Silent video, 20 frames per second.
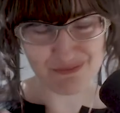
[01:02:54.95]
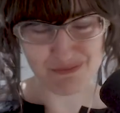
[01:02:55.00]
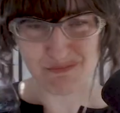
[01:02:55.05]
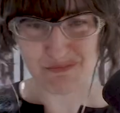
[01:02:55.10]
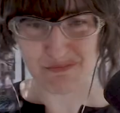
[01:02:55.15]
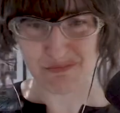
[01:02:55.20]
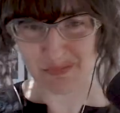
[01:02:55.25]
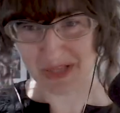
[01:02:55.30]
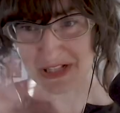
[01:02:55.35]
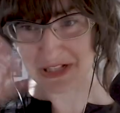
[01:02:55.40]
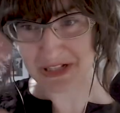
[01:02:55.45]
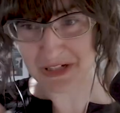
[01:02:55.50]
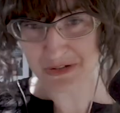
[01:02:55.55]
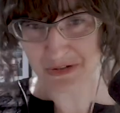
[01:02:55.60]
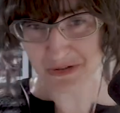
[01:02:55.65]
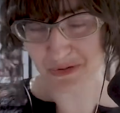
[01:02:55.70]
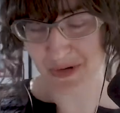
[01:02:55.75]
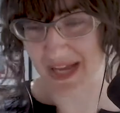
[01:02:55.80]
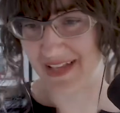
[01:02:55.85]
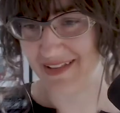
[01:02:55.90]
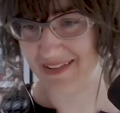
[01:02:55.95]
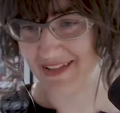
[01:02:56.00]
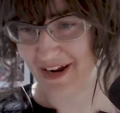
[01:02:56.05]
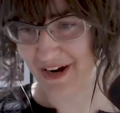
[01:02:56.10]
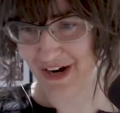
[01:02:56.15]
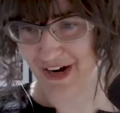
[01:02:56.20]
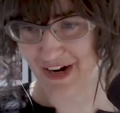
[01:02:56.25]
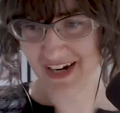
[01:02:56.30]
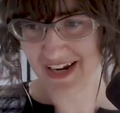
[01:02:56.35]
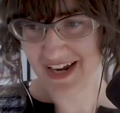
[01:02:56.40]
milieu and
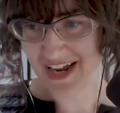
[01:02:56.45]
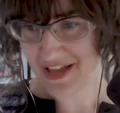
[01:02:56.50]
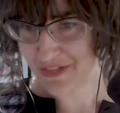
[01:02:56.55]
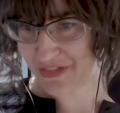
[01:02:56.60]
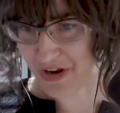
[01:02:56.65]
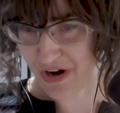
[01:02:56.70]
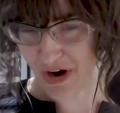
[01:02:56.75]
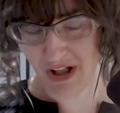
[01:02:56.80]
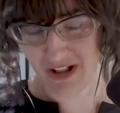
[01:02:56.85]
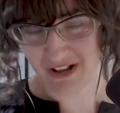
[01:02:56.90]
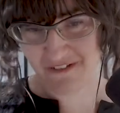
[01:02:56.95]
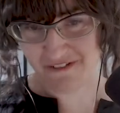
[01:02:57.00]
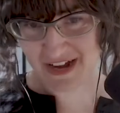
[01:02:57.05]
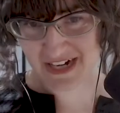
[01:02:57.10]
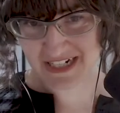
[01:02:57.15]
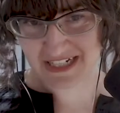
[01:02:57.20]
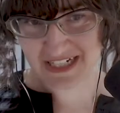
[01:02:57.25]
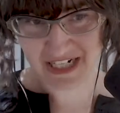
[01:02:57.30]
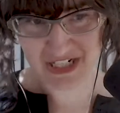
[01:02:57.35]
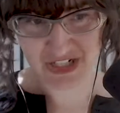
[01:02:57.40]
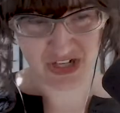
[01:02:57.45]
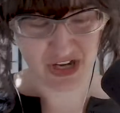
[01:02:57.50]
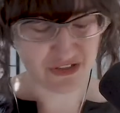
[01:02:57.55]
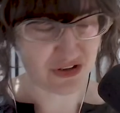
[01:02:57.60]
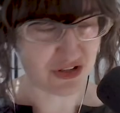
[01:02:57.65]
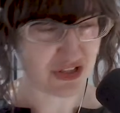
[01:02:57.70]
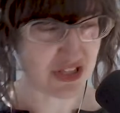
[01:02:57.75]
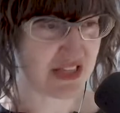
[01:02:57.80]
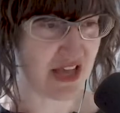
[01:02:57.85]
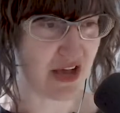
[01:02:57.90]
they're they're all affecting each other
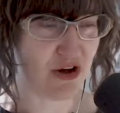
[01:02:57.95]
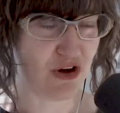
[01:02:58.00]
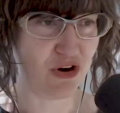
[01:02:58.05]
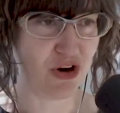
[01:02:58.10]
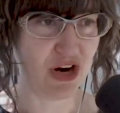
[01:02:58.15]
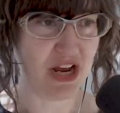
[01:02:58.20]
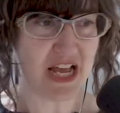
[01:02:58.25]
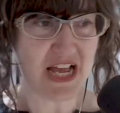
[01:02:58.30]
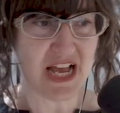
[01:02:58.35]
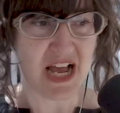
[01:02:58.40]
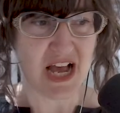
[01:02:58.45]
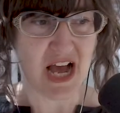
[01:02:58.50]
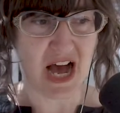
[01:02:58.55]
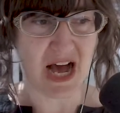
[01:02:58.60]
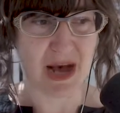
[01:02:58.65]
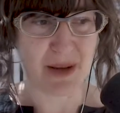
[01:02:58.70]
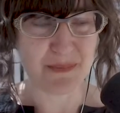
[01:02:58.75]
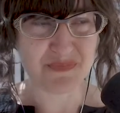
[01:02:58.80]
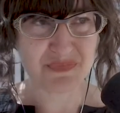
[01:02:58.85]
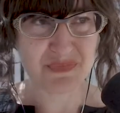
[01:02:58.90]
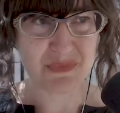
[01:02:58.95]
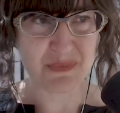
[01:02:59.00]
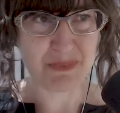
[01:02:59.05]
so um,